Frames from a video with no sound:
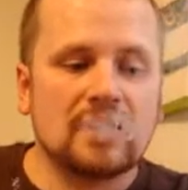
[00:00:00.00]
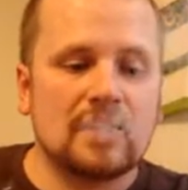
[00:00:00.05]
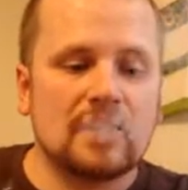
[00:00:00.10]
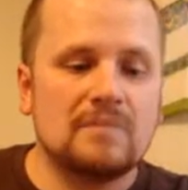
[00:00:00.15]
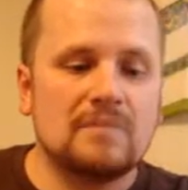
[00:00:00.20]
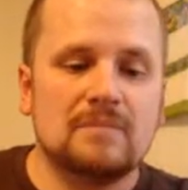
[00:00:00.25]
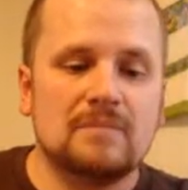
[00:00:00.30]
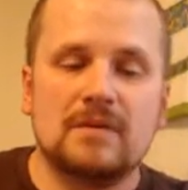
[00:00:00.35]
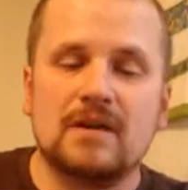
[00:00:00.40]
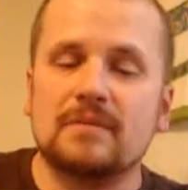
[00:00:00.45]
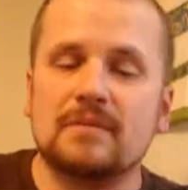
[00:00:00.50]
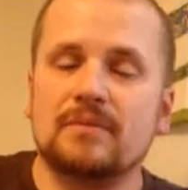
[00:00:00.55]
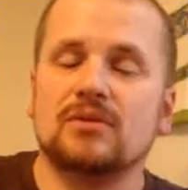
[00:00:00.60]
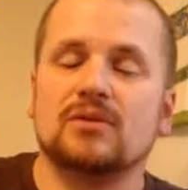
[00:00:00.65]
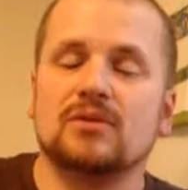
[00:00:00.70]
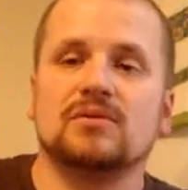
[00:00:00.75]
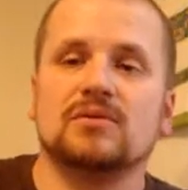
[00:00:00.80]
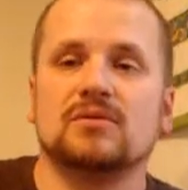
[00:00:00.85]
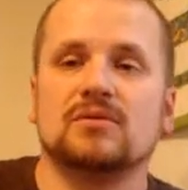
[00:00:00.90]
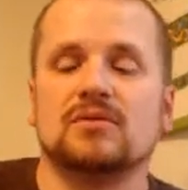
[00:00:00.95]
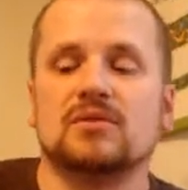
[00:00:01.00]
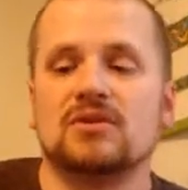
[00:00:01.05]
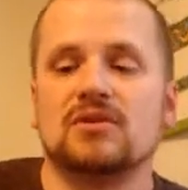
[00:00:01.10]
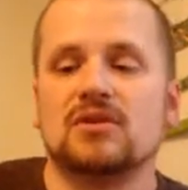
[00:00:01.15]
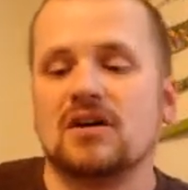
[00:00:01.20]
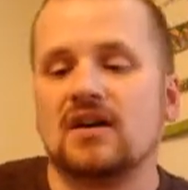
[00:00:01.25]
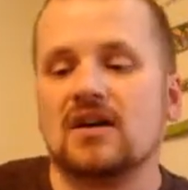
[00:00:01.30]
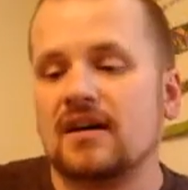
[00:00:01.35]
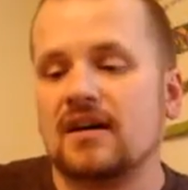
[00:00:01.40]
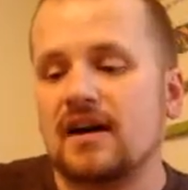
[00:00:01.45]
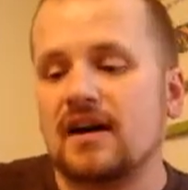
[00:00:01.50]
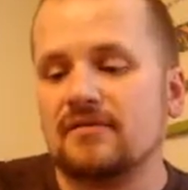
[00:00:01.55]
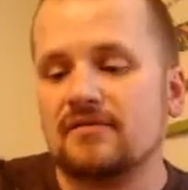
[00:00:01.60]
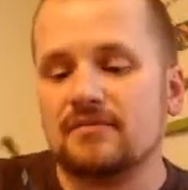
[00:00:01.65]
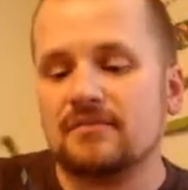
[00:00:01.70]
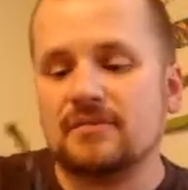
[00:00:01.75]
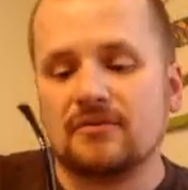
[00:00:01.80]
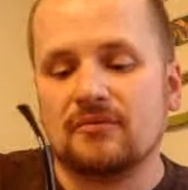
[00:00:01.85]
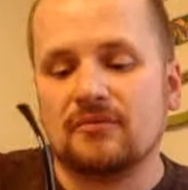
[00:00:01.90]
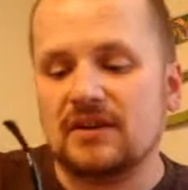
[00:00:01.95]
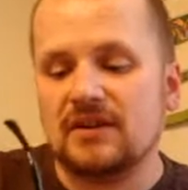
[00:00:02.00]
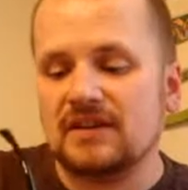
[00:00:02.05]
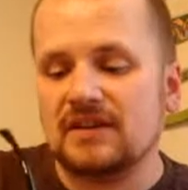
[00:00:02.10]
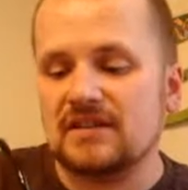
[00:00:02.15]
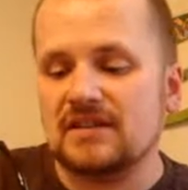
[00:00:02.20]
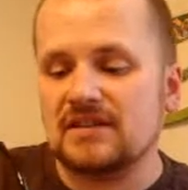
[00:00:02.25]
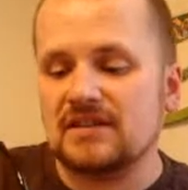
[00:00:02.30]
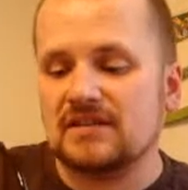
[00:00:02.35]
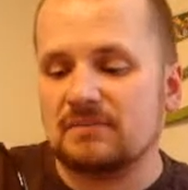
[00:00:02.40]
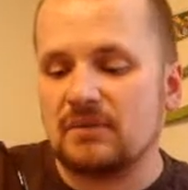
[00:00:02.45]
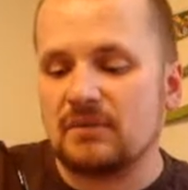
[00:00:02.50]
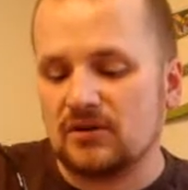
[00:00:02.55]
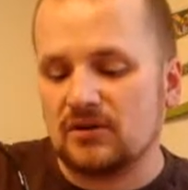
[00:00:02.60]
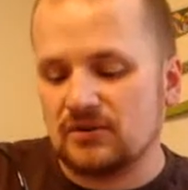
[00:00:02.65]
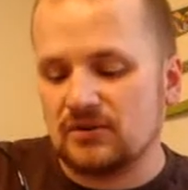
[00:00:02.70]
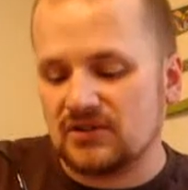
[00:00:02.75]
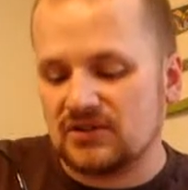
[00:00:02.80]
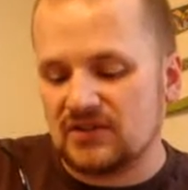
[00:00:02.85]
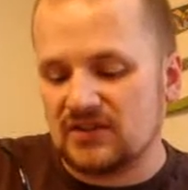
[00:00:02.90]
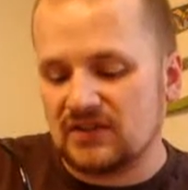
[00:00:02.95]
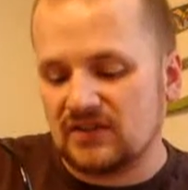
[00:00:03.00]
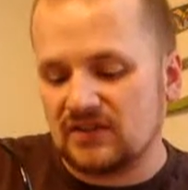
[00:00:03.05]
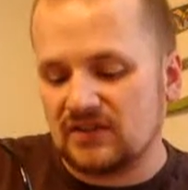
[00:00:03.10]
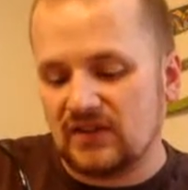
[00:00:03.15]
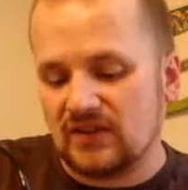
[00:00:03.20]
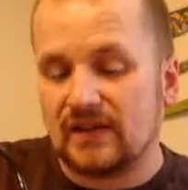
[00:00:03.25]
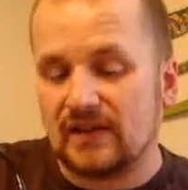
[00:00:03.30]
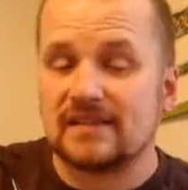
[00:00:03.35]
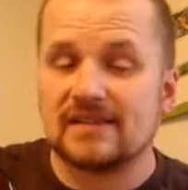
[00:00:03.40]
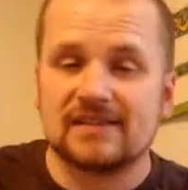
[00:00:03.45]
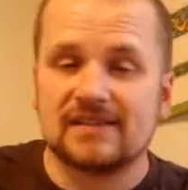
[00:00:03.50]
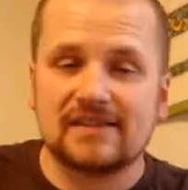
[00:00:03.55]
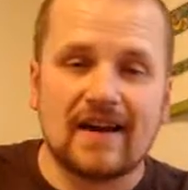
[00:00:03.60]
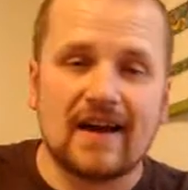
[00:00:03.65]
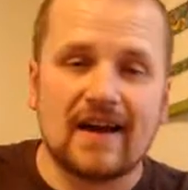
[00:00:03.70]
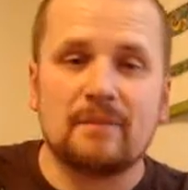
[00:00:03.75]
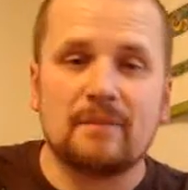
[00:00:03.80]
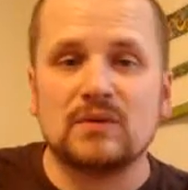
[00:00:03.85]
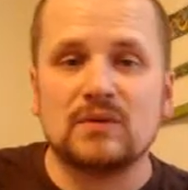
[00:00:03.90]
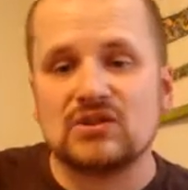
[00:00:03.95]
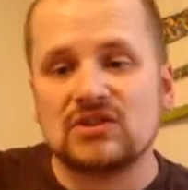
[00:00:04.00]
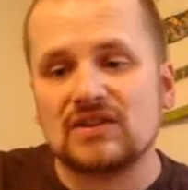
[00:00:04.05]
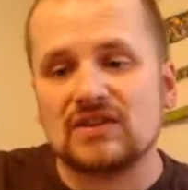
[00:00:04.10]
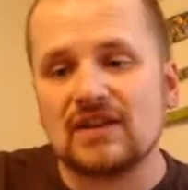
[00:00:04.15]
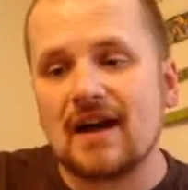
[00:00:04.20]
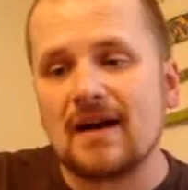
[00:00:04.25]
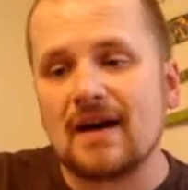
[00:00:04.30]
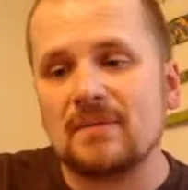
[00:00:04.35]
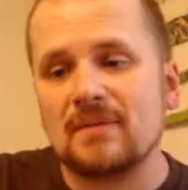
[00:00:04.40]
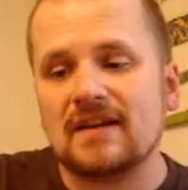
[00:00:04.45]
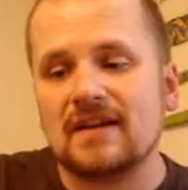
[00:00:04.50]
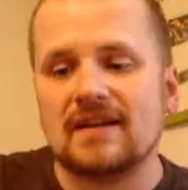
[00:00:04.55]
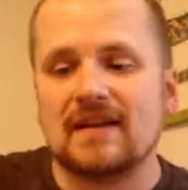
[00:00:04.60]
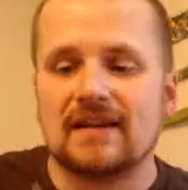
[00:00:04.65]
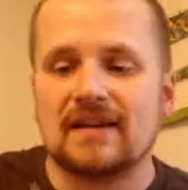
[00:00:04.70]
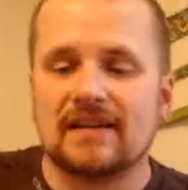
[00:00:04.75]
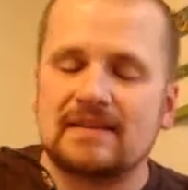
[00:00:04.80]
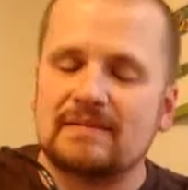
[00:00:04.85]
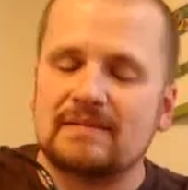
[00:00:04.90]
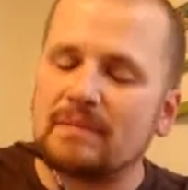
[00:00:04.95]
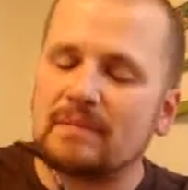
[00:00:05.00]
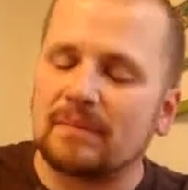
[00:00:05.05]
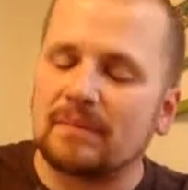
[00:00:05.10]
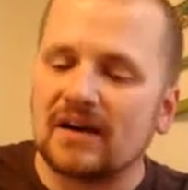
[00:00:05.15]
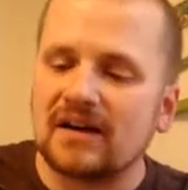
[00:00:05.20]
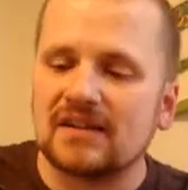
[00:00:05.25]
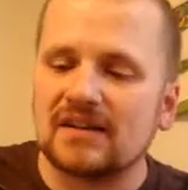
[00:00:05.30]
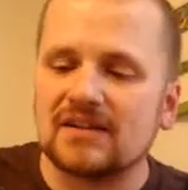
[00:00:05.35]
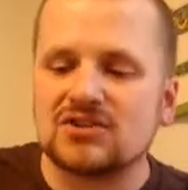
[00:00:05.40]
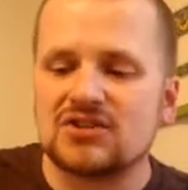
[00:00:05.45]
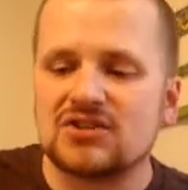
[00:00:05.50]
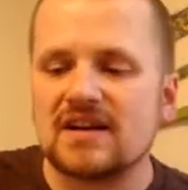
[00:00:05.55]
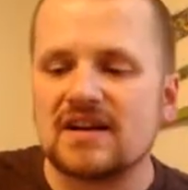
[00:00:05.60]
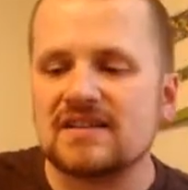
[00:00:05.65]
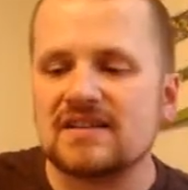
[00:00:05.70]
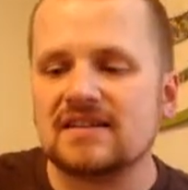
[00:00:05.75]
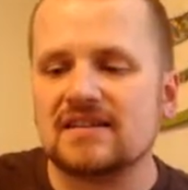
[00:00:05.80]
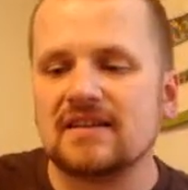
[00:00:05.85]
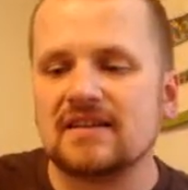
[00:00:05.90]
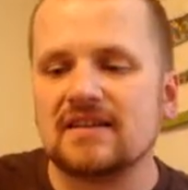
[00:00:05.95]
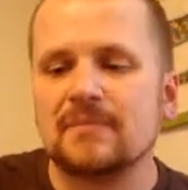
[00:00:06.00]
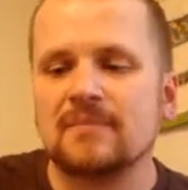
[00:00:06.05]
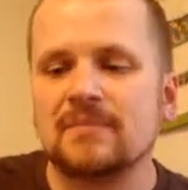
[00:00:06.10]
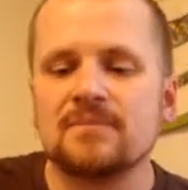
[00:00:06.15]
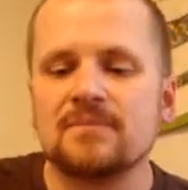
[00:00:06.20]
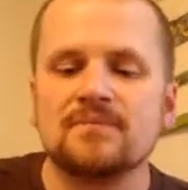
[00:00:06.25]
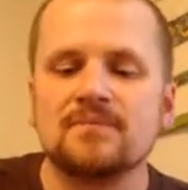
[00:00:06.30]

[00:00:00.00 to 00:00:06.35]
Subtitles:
I mean, people, or I've been reading these posts, and they're like, stop it, stop it, and I keep apologizing.